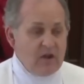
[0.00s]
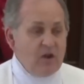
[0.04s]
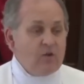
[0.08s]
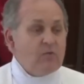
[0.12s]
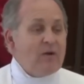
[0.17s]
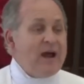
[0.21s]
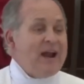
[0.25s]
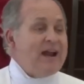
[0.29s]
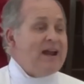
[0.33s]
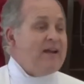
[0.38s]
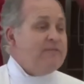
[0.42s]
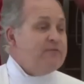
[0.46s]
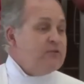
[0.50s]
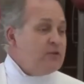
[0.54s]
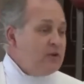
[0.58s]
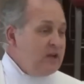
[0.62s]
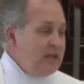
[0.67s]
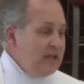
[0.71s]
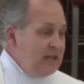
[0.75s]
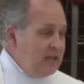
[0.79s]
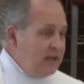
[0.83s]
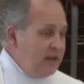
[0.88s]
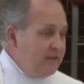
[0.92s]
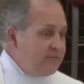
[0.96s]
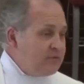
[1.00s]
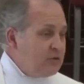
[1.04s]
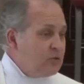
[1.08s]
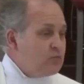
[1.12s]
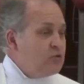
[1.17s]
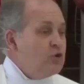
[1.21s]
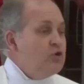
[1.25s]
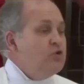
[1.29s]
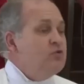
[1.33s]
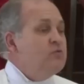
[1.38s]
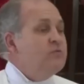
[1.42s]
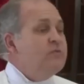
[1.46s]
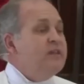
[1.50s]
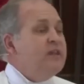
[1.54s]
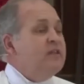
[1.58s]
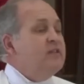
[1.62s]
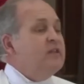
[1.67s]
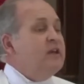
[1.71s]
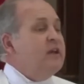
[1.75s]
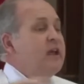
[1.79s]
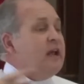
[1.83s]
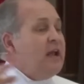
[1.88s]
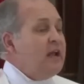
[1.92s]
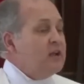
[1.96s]
right after he left the room, then
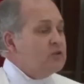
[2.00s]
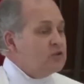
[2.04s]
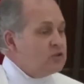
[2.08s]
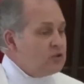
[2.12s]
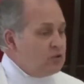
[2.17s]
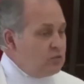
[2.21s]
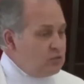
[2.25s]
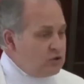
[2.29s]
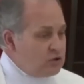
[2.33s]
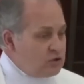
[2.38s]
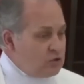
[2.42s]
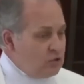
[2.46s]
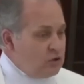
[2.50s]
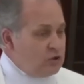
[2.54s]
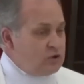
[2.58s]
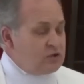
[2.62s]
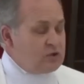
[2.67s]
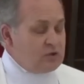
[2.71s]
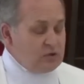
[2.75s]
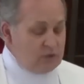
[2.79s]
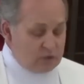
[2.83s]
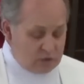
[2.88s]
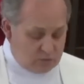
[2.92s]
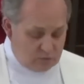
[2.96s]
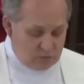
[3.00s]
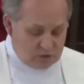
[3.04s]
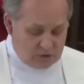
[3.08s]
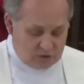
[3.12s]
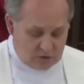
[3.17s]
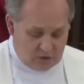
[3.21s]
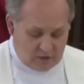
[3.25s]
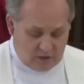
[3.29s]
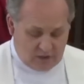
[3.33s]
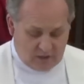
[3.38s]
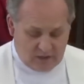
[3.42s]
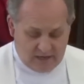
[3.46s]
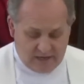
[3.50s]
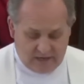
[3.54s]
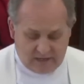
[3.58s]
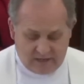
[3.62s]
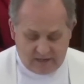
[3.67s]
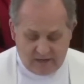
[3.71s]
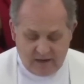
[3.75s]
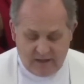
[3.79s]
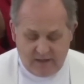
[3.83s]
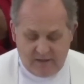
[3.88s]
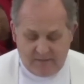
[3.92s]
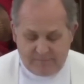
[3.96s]
the answer was sort of was
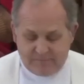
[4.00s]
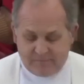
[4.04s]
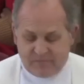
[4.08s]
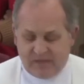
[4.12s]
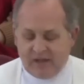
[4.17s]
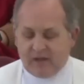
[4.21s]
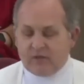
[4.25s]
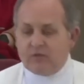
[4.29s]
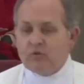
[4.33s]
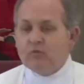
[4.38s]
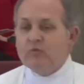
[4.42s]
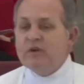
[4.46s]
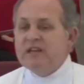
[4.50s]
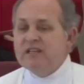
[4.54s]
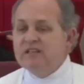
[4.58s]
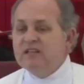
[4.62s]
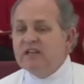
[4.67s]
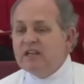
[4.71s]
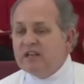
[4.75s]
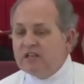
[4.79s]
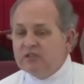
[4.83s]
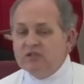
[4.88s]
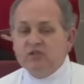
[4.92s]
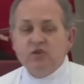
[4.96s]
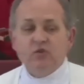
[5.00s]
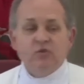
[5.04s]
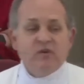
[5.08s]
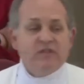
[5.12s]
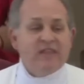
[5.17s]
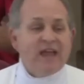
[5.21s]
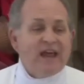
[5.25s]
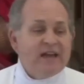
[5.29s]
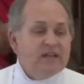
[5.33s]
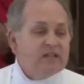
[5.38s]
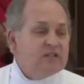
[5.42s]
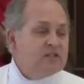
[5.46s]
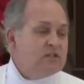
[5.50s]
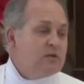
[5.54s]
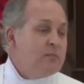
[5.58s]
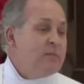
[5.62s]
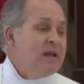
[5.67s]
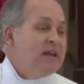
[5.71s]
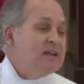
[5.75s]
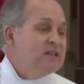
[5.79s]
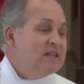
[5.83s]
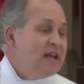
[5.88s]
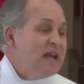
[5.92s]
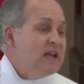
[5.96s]
circulated that the reason he's doing that is to
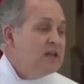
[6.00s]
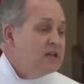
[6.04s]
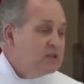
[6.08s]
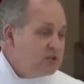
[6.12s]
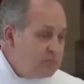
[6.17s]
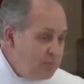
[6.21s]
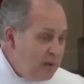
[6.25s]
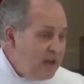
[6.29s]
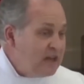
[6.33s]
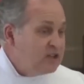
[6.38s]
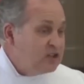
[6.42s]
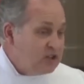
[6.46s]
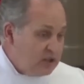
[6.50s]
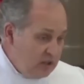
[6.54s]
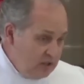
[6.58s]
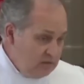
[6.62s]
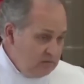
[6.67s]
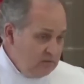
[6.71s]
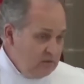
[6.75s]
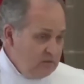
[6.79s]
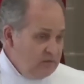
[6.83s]
maintain his pension,